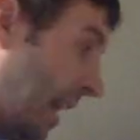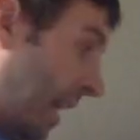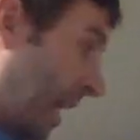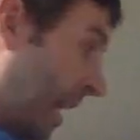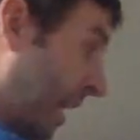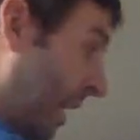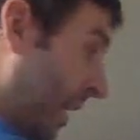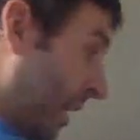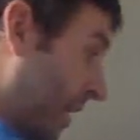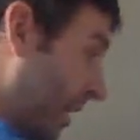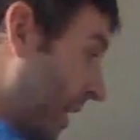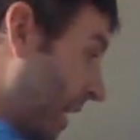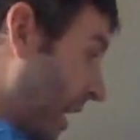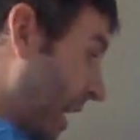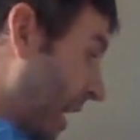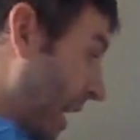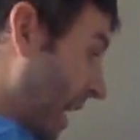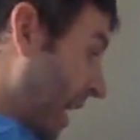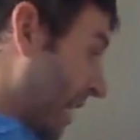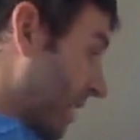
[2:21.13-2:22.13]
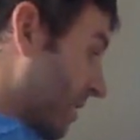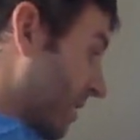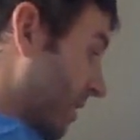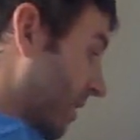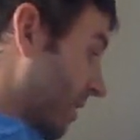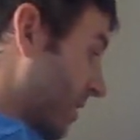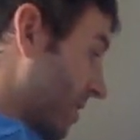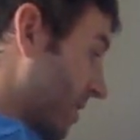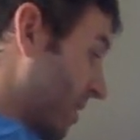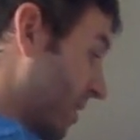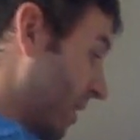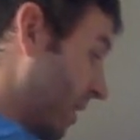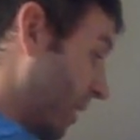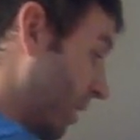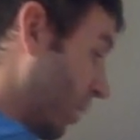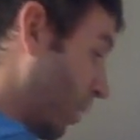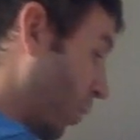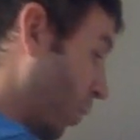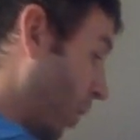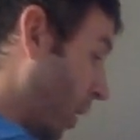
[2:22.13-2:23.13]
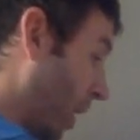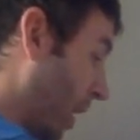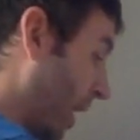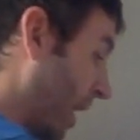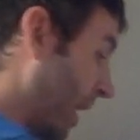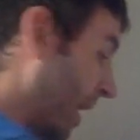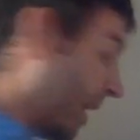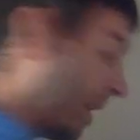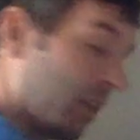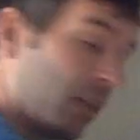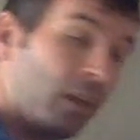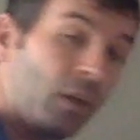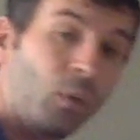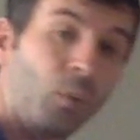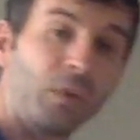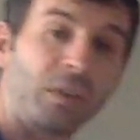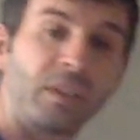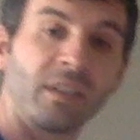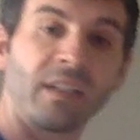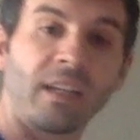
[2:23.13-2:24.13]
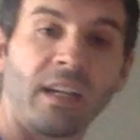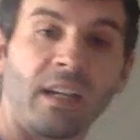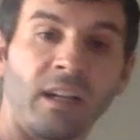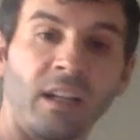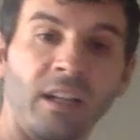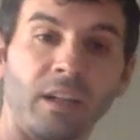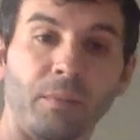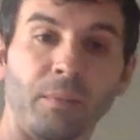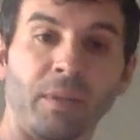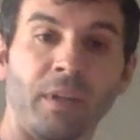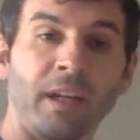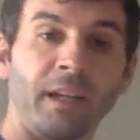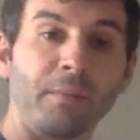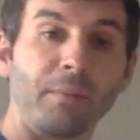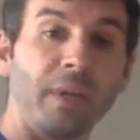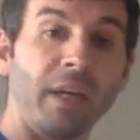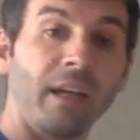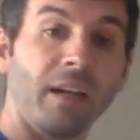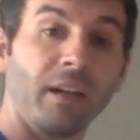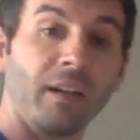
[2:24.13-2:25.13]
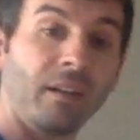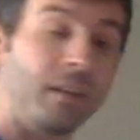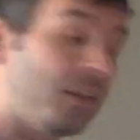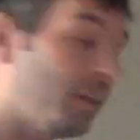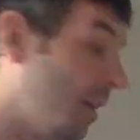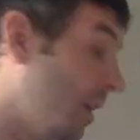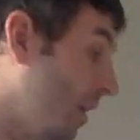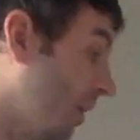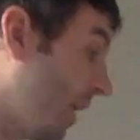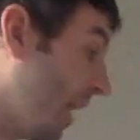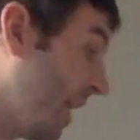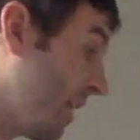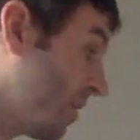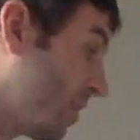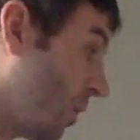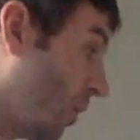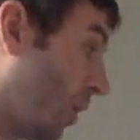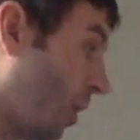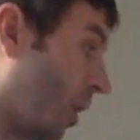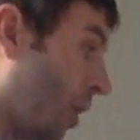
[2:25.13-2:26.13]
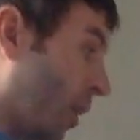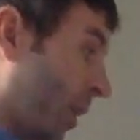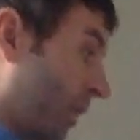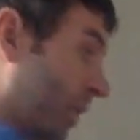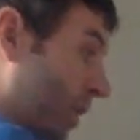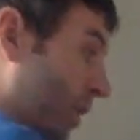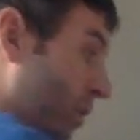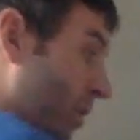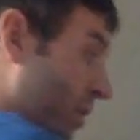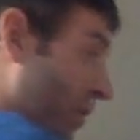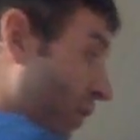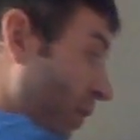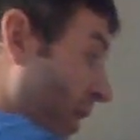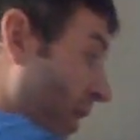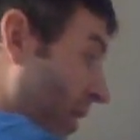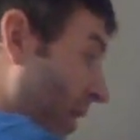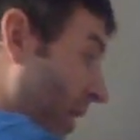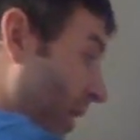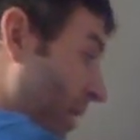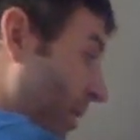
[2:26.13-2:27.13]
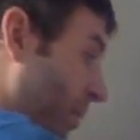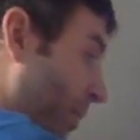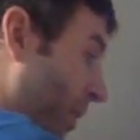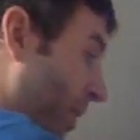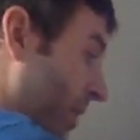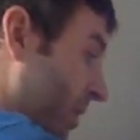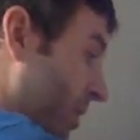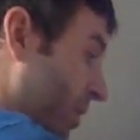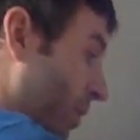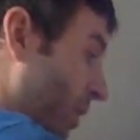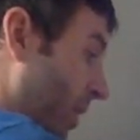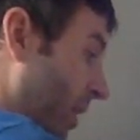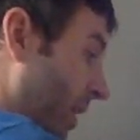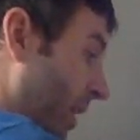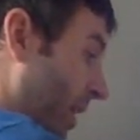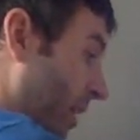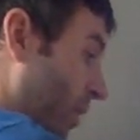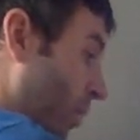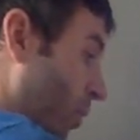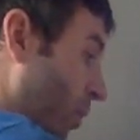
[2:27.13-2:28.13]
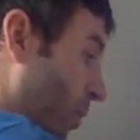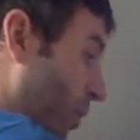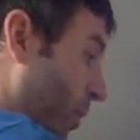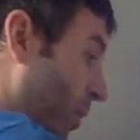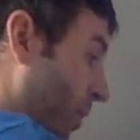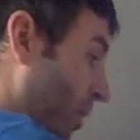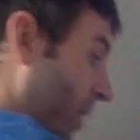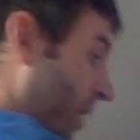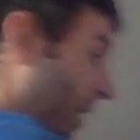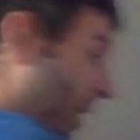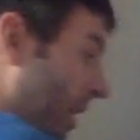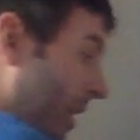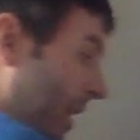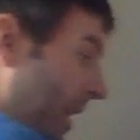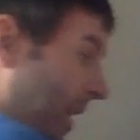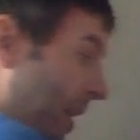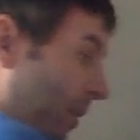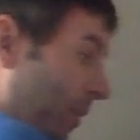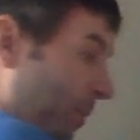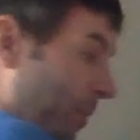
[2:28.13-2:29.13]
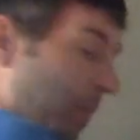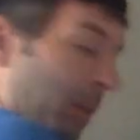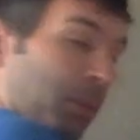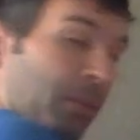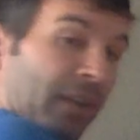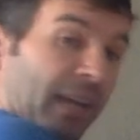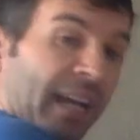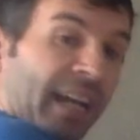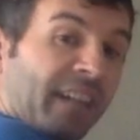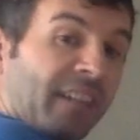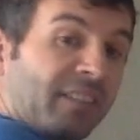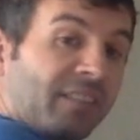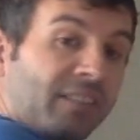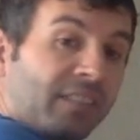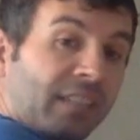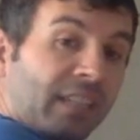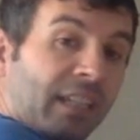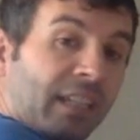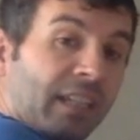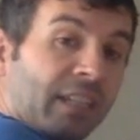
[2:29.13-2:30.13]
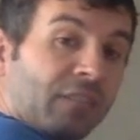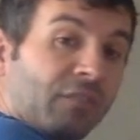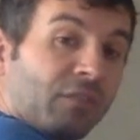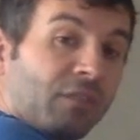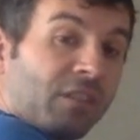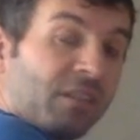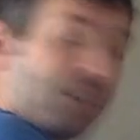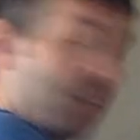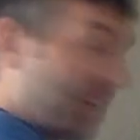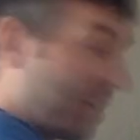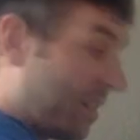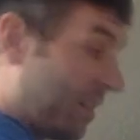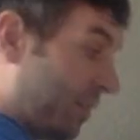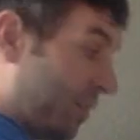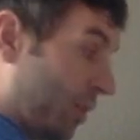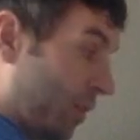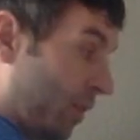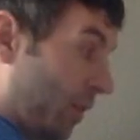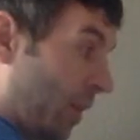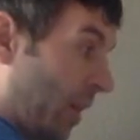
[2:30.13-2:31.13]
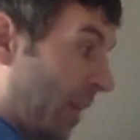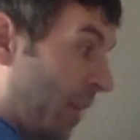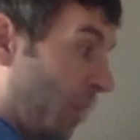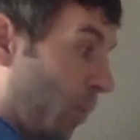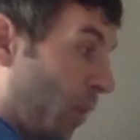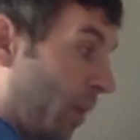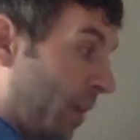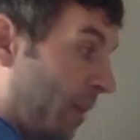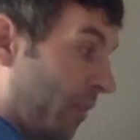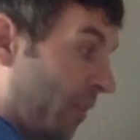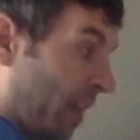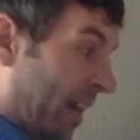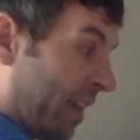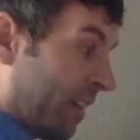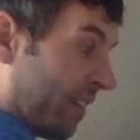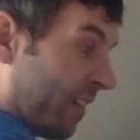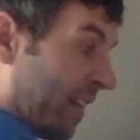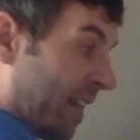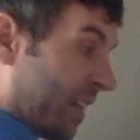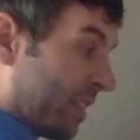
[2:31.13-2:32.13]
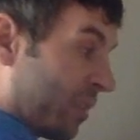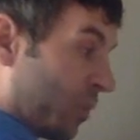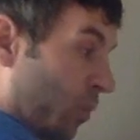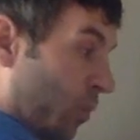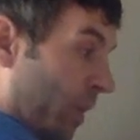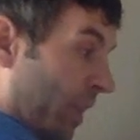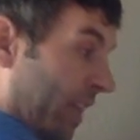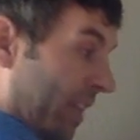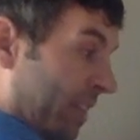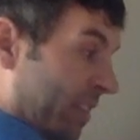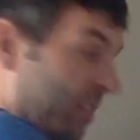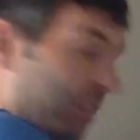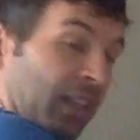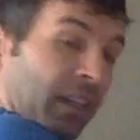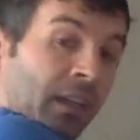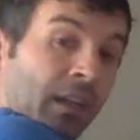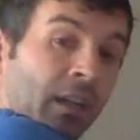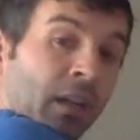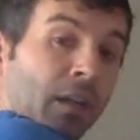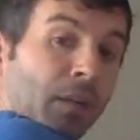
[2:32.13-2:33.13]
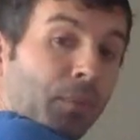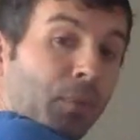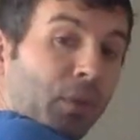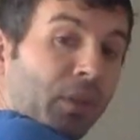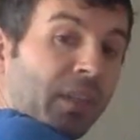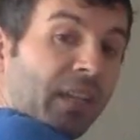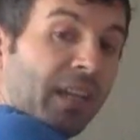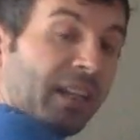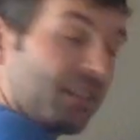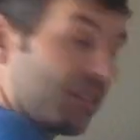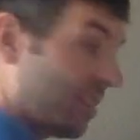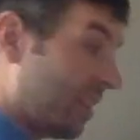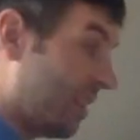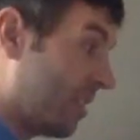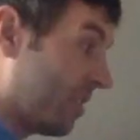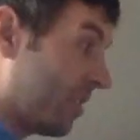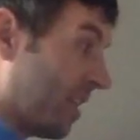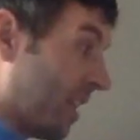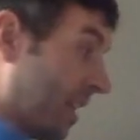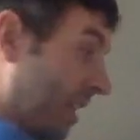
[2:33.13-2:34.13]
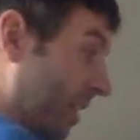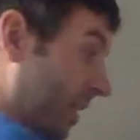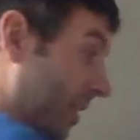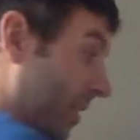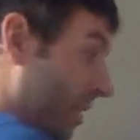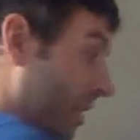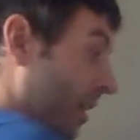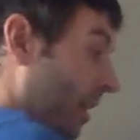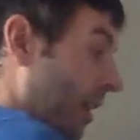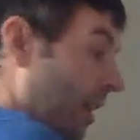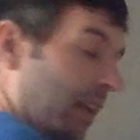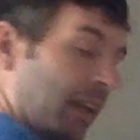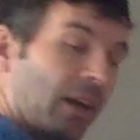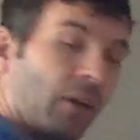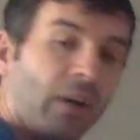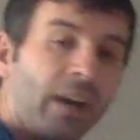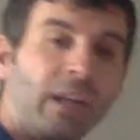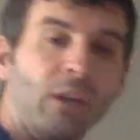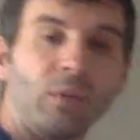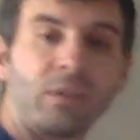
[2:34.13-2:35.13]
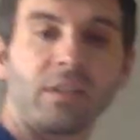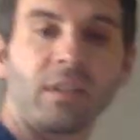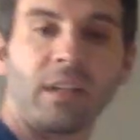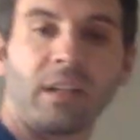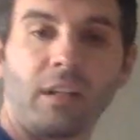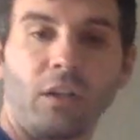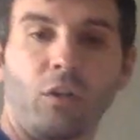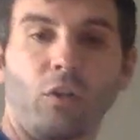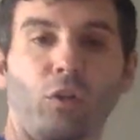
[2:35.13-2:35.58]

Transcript: and XCY, which is a colorblind male. Okay, so all you have to do is fill in the Punnett square like normal. Now, remember, XC is recessive. So if you have one regular X and one XC, put the XC second. Now, I know it's not